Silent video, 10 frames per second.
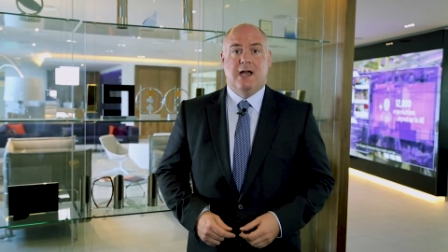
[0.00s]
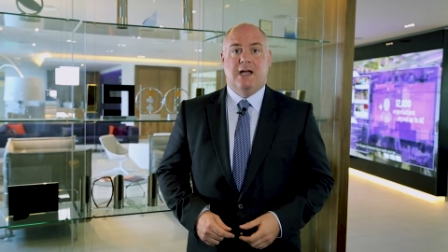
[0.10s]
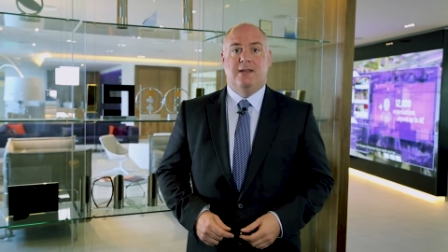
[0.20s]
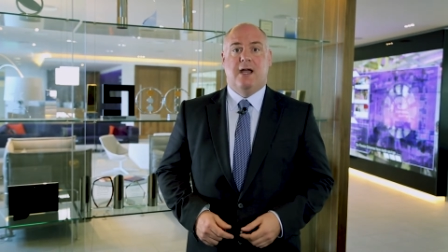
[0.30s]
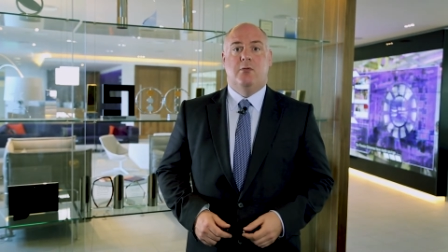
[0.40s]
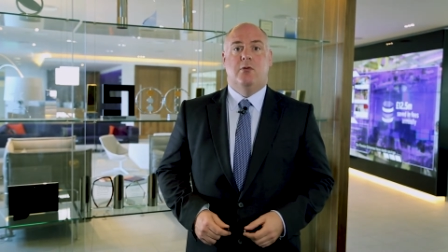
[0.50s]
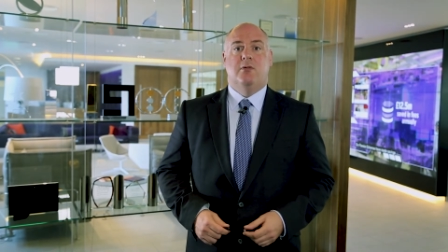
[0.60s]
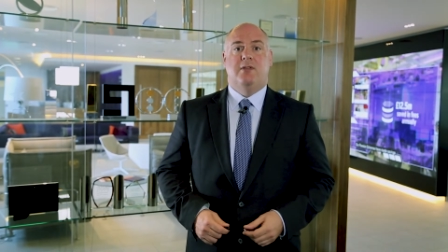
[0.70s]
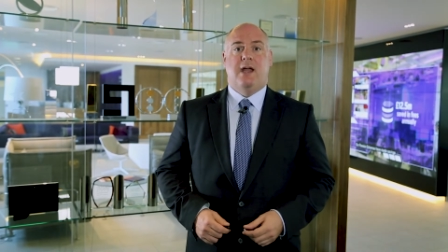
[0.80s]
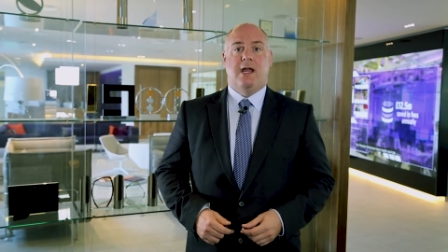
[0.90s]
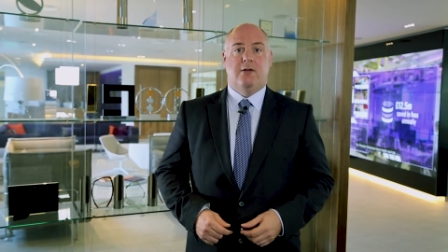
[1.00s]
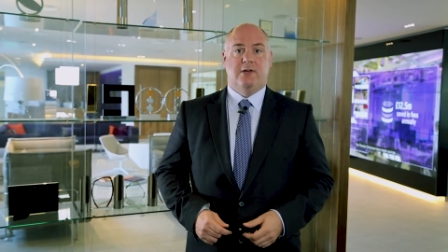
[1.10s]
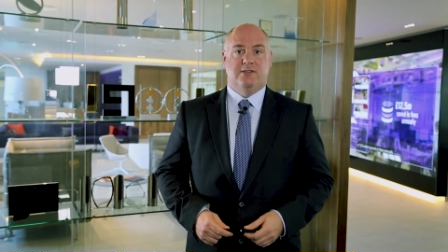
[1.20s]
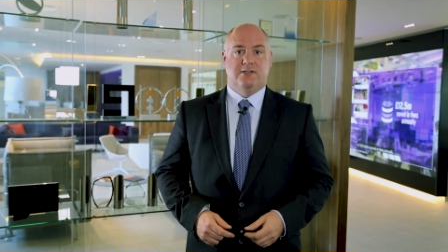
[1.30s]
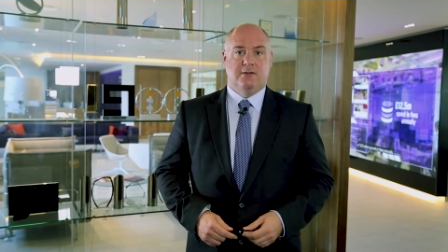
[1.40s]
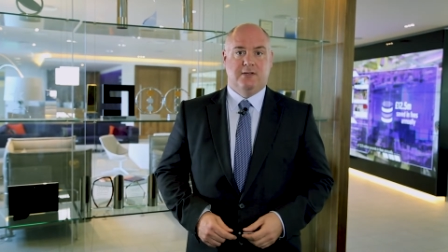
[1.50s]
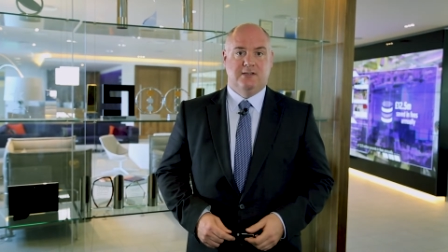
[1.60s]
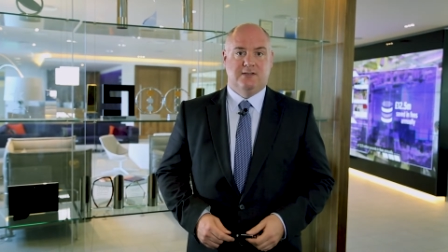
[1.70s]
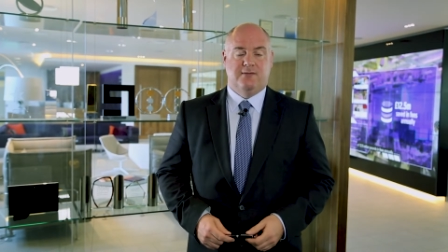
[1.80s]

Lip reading: and now other areas are looking to